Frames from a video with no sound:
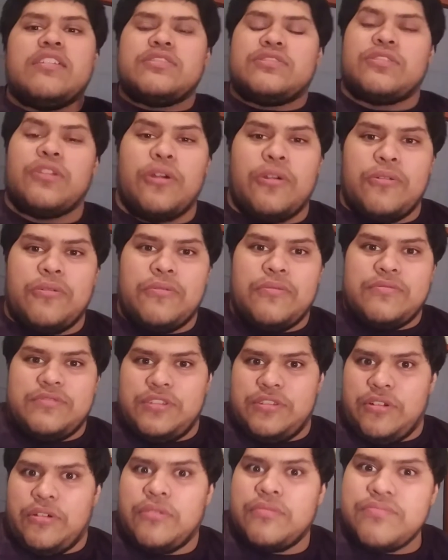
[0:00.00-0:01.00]
So,
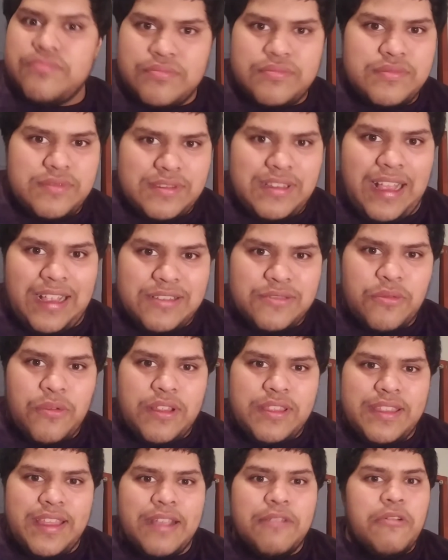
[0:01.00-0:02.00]
you know, that's
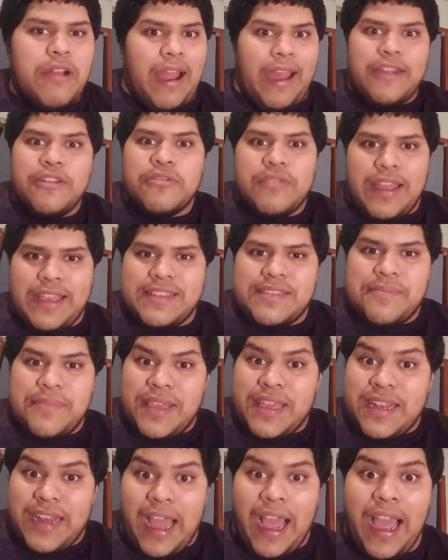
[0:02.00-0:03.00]
one thing where I don't like to
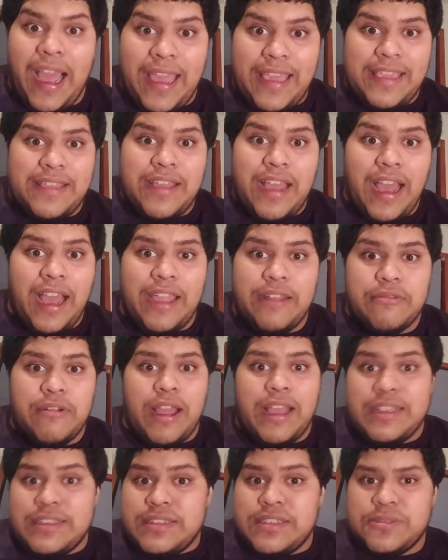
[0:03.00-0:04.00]
be in high
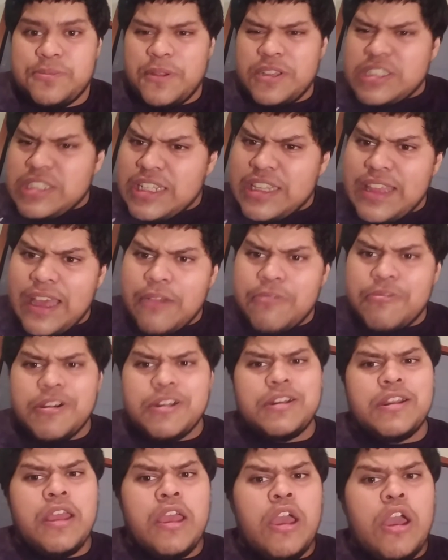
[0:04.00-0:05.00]
rides, especially that
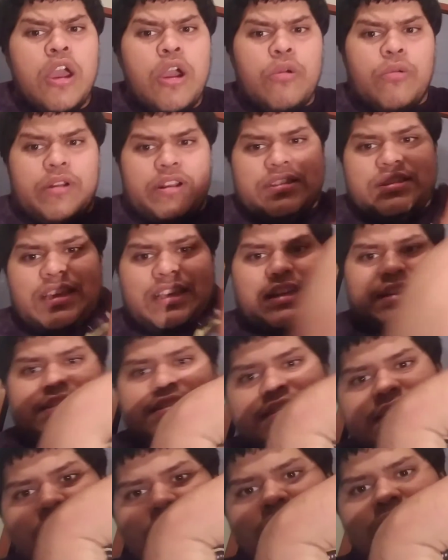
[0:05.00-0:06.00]
one where it's like a
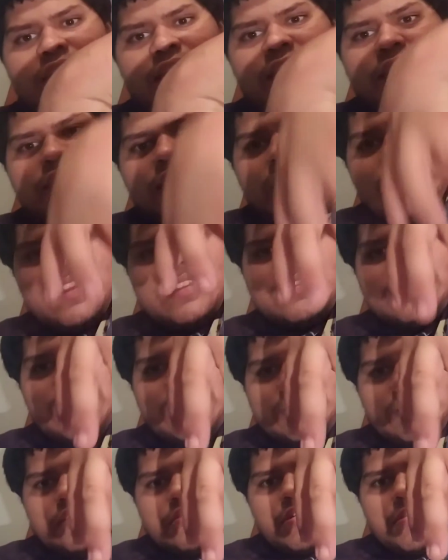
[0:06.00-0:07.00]
stick and then it's
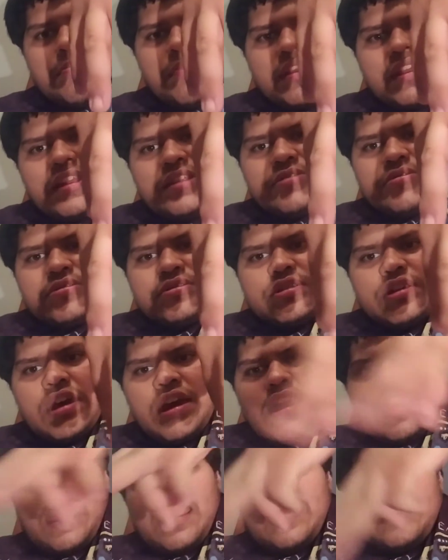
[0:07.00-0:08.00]
got the three pequitos
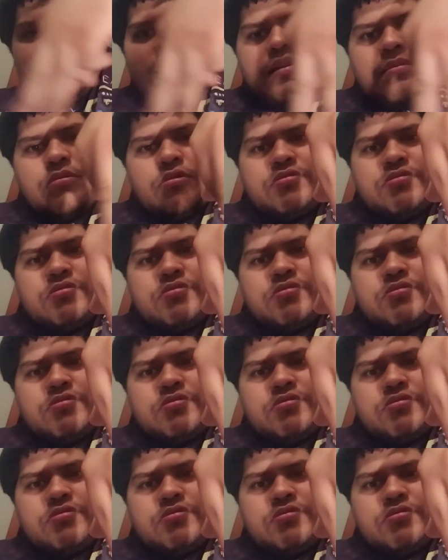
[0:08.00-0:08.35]
and then it